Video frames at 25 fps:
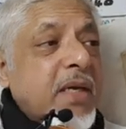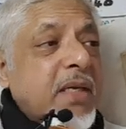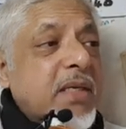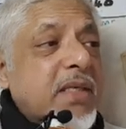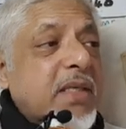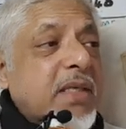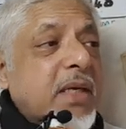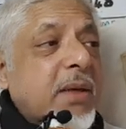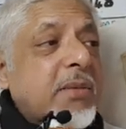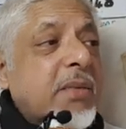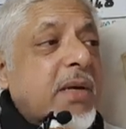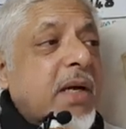
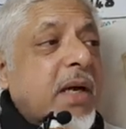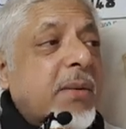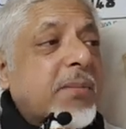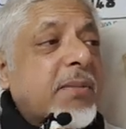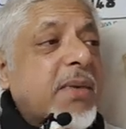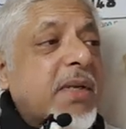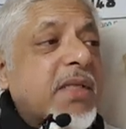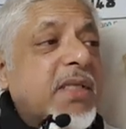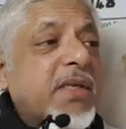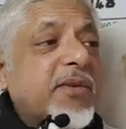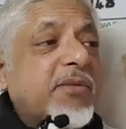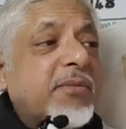Some
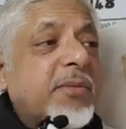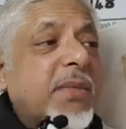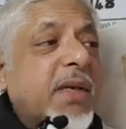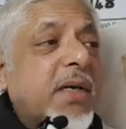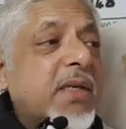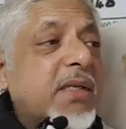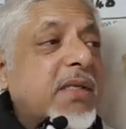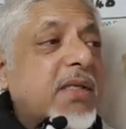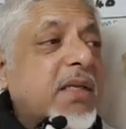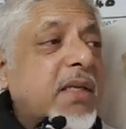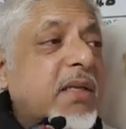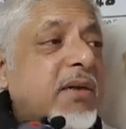couples have
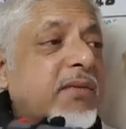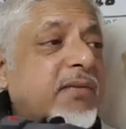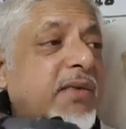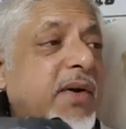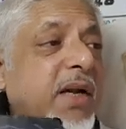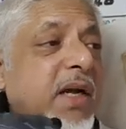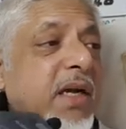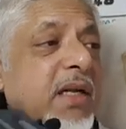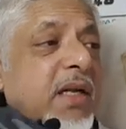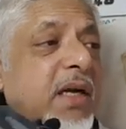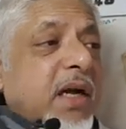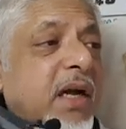mastered the
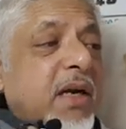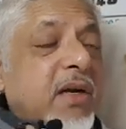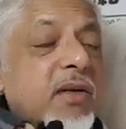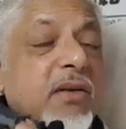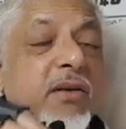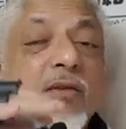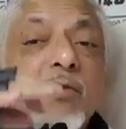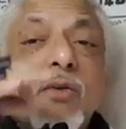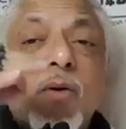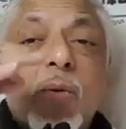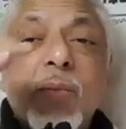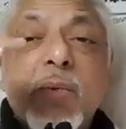fine art
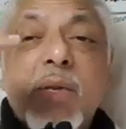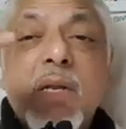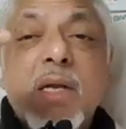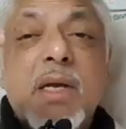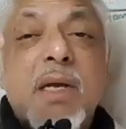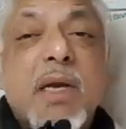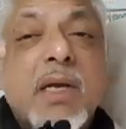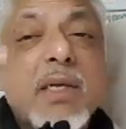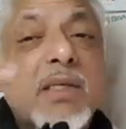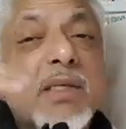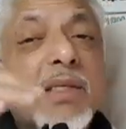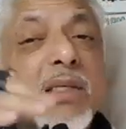of
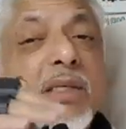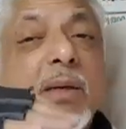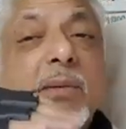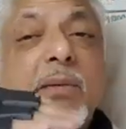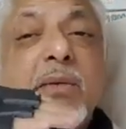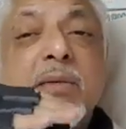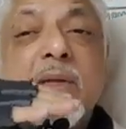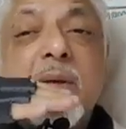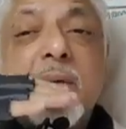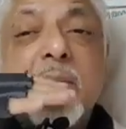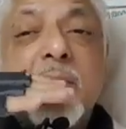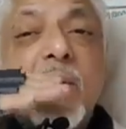communication. Some
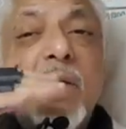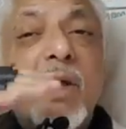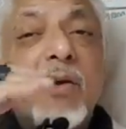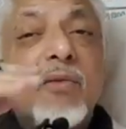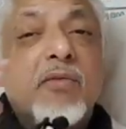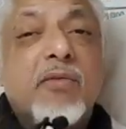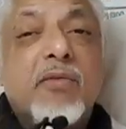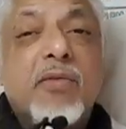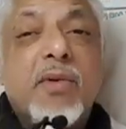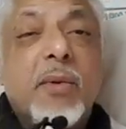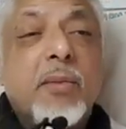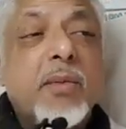of them have
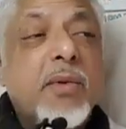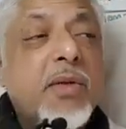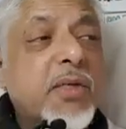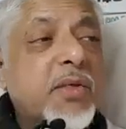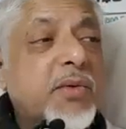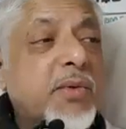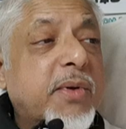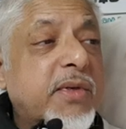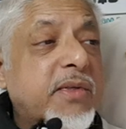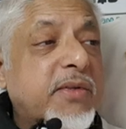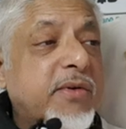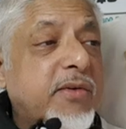
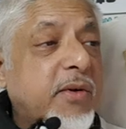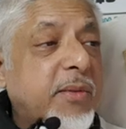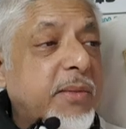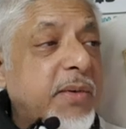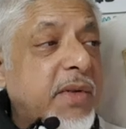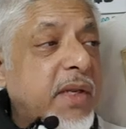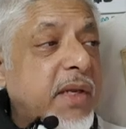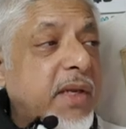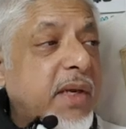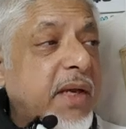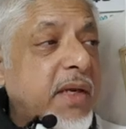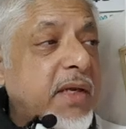fabulous ways of
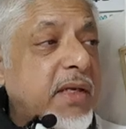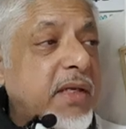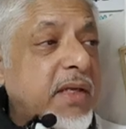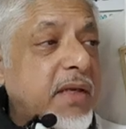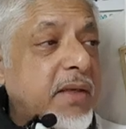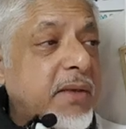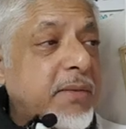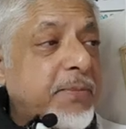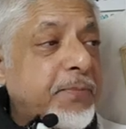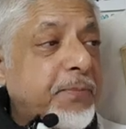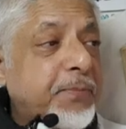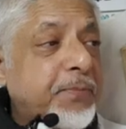
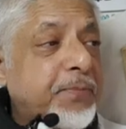communicating.